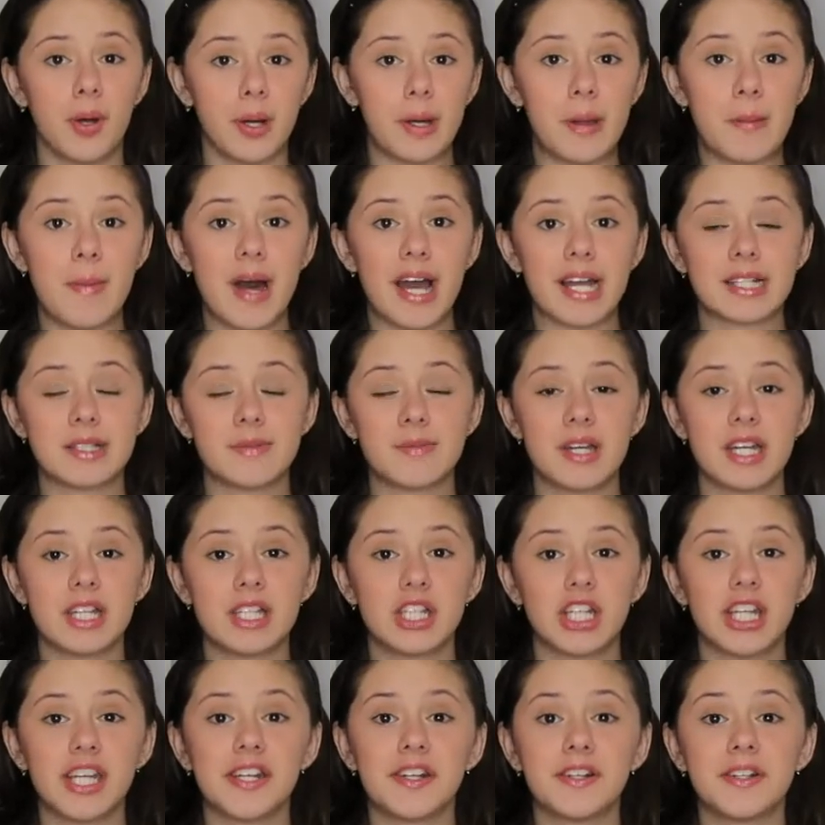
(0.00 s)
Welcome back to my
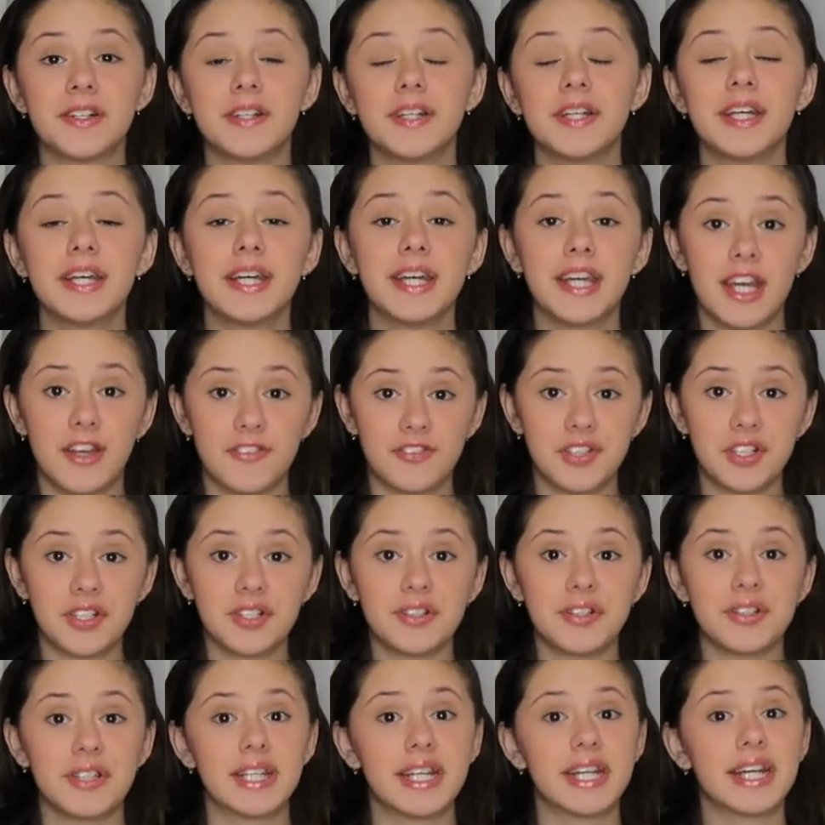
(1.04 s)
channel. If you're
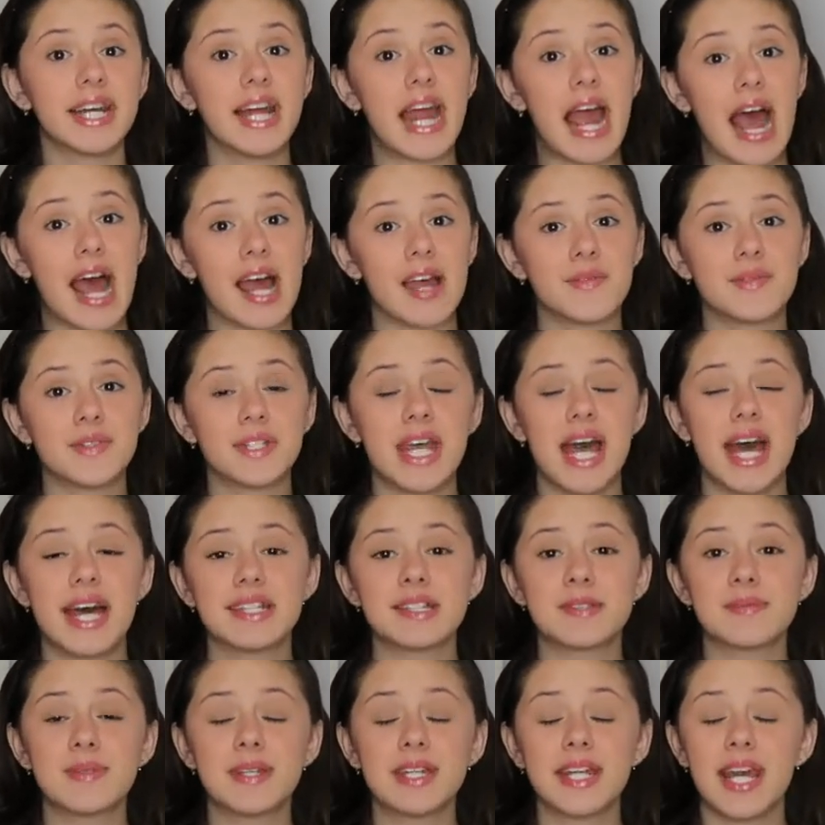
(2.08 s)
new here, I'm
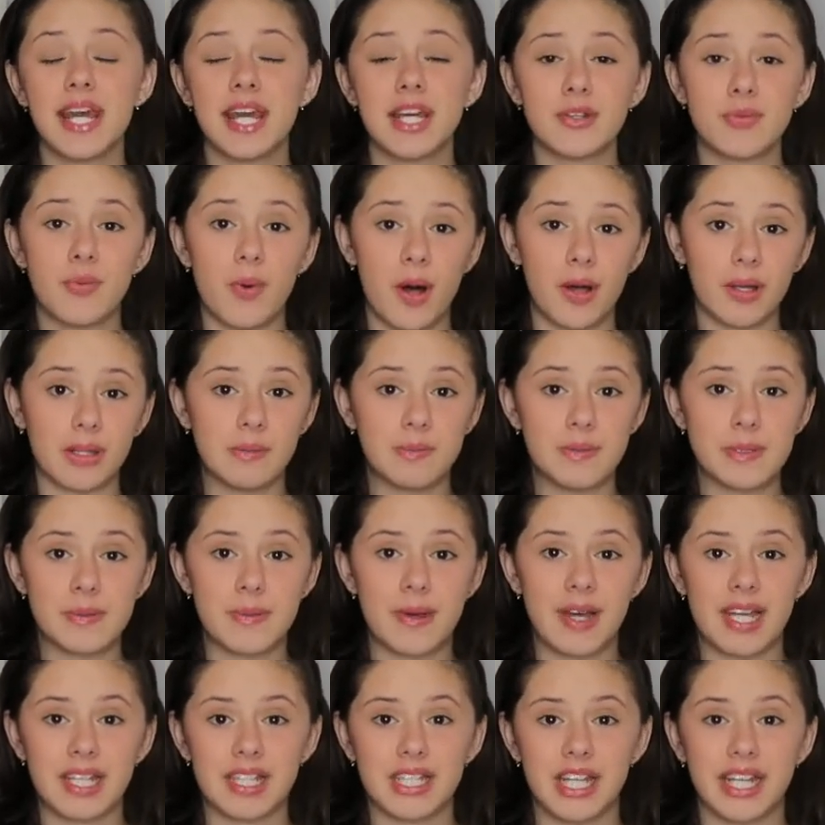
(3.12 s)
Jasmine and welcome to
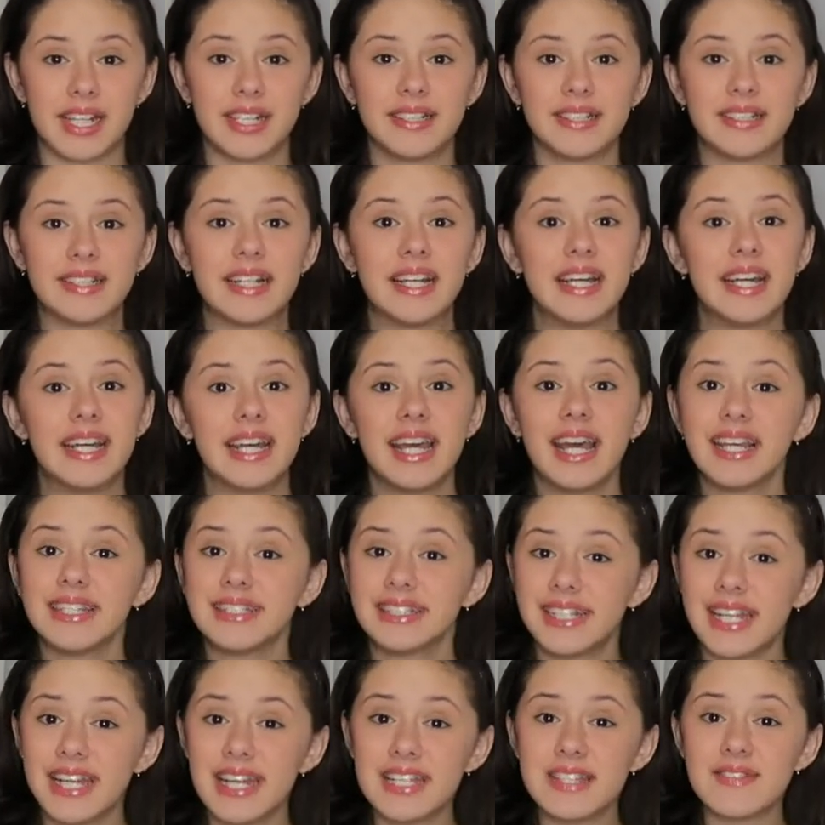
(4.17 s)
my channel. In
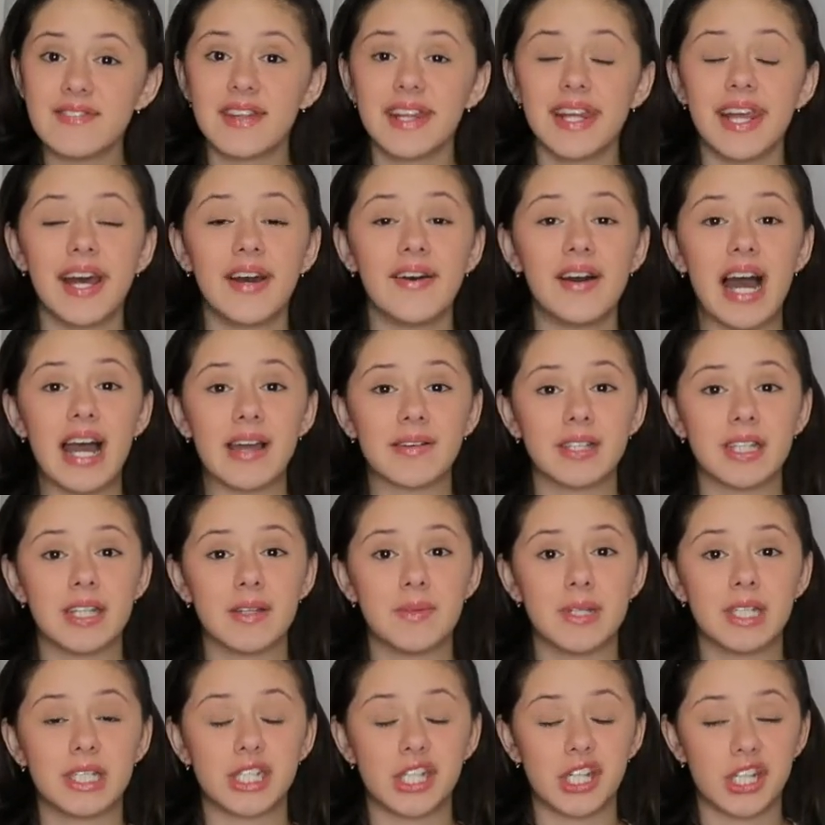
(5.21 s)
today's video, I'm going
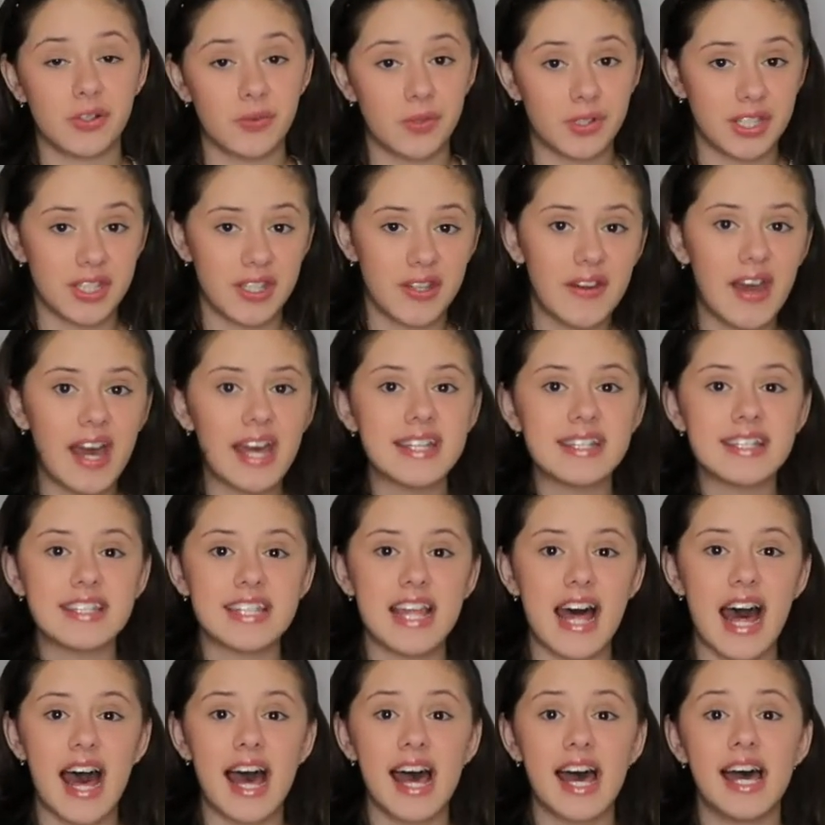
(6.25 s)
to be sharing with you guys
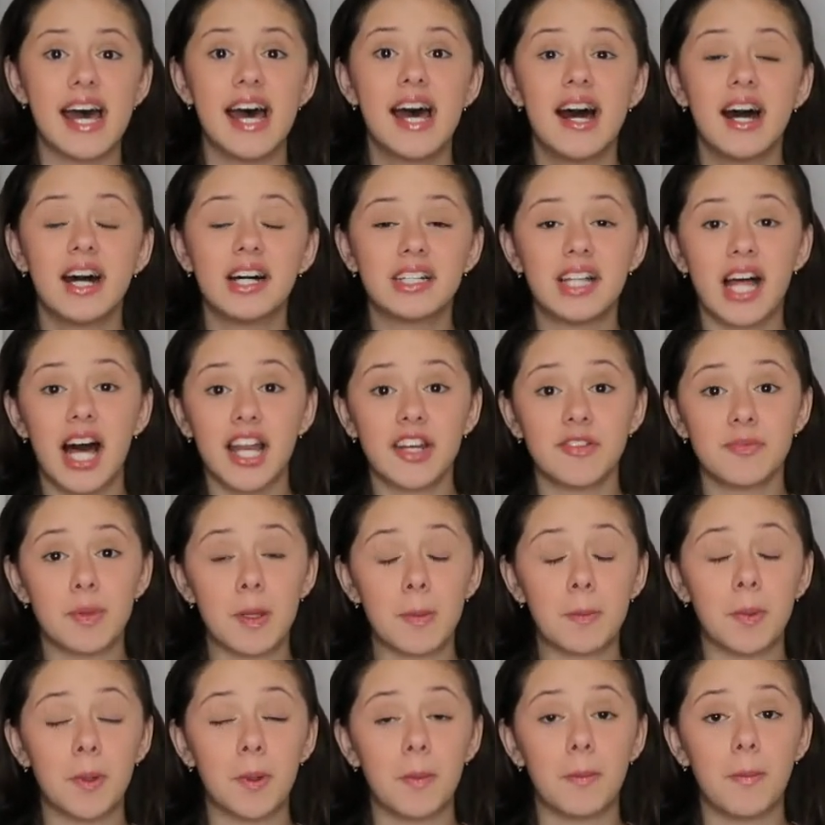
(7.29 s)
that a lot of
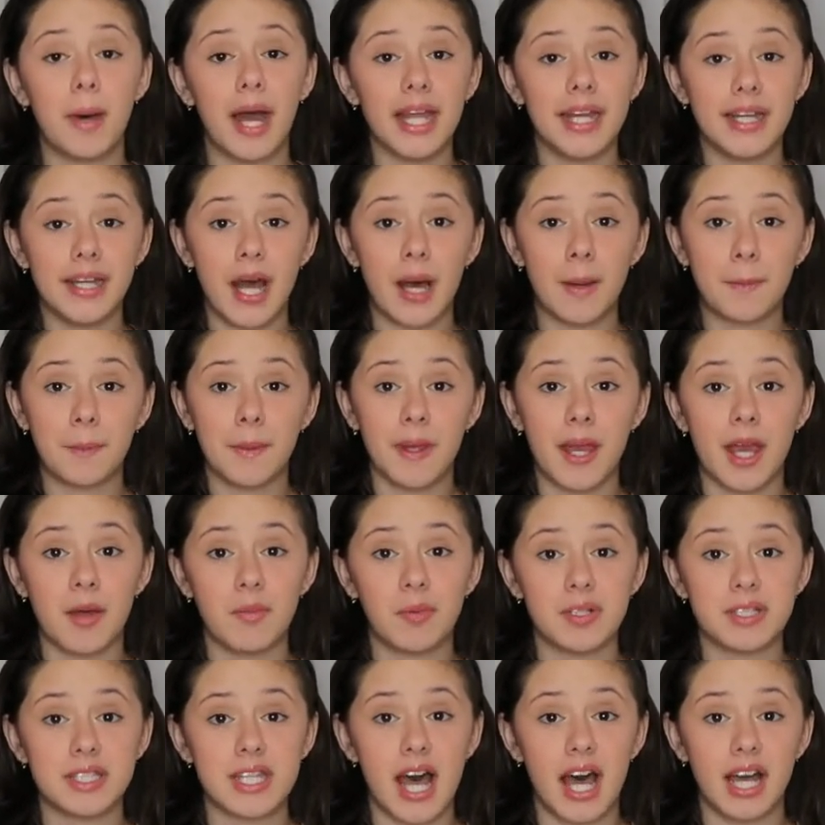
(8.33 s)
people might not be
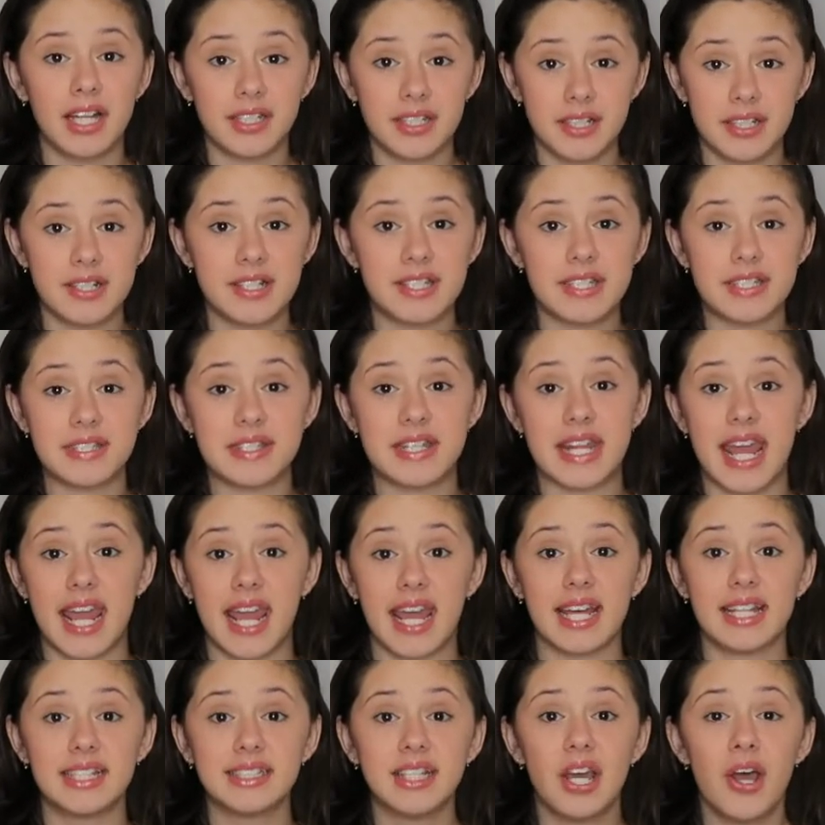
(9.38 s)
able to
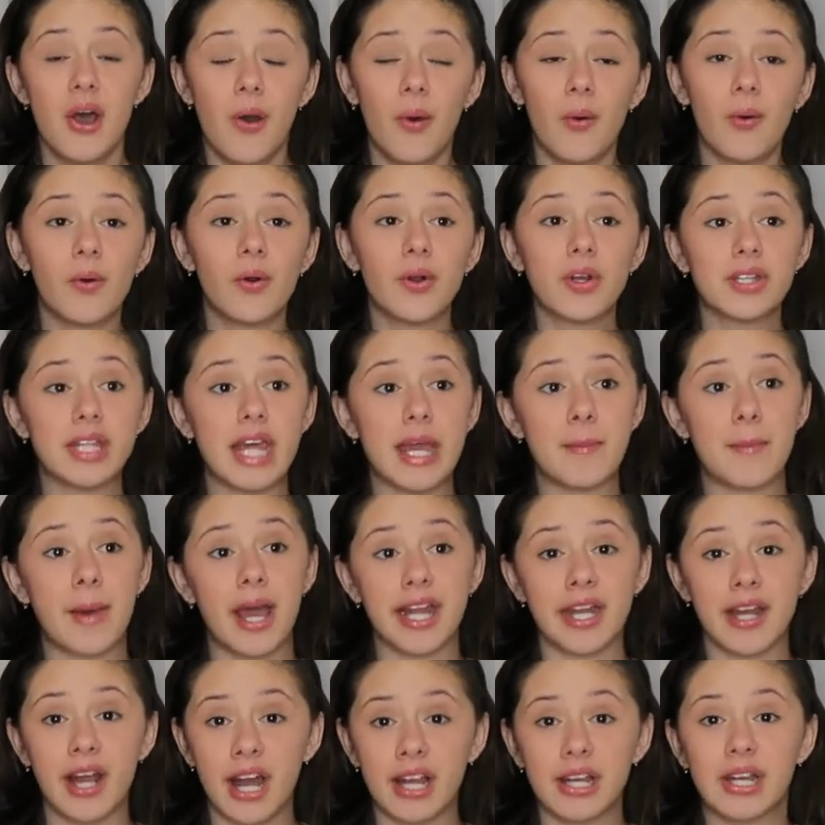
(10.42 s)
understand or they
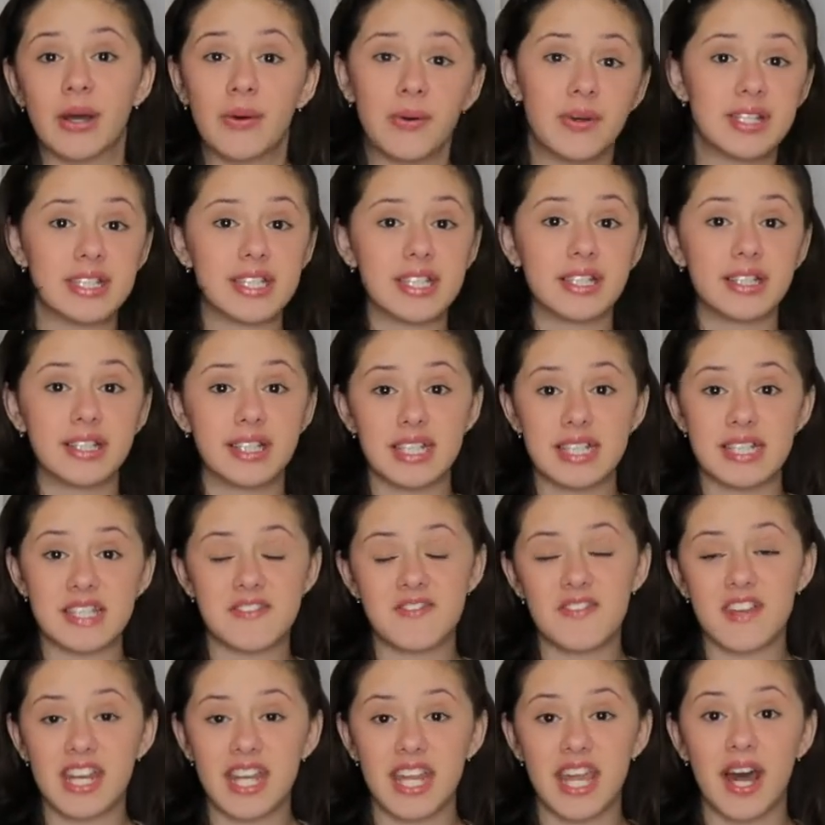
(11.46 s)
might not know until
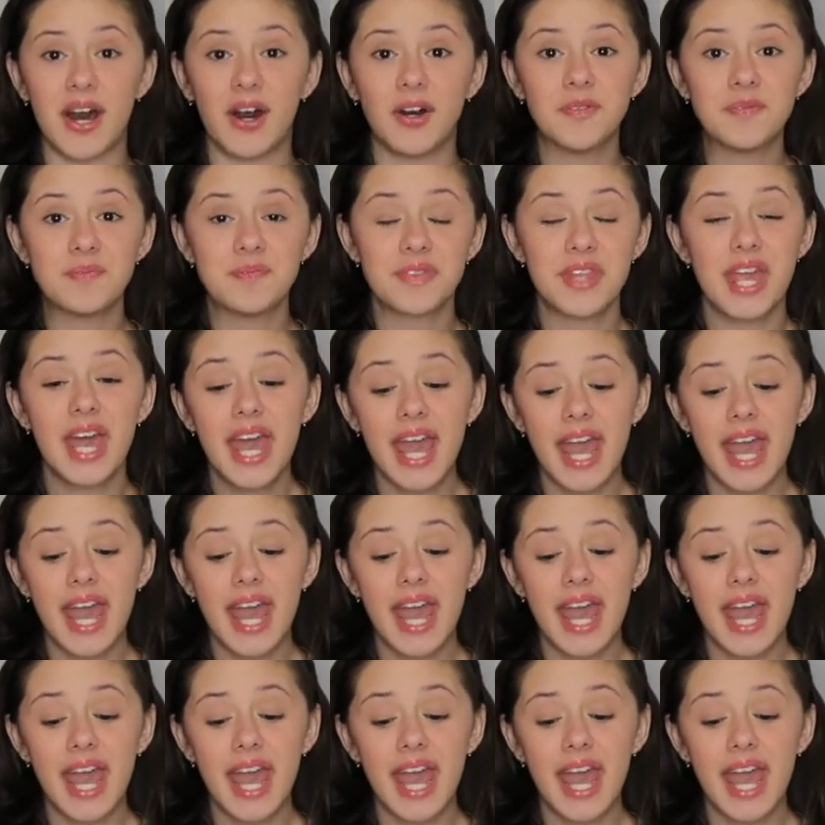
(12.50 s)
this video.